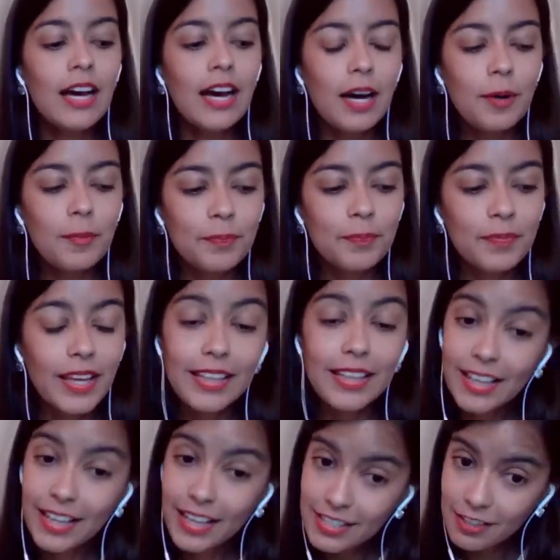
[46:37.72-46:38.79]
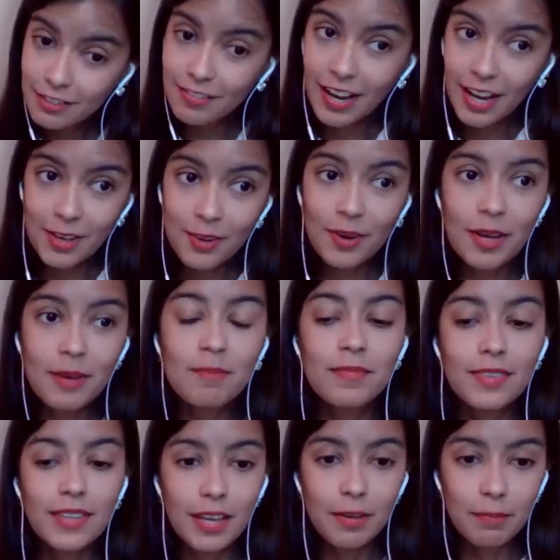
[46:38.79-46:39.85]
In the case of
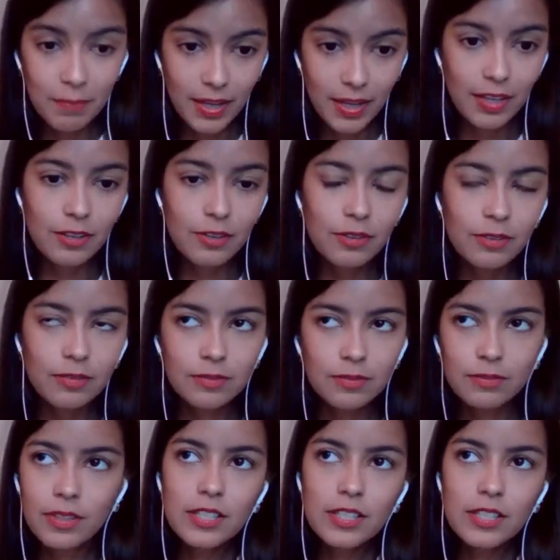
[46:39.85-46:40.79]
IOM, they pay you.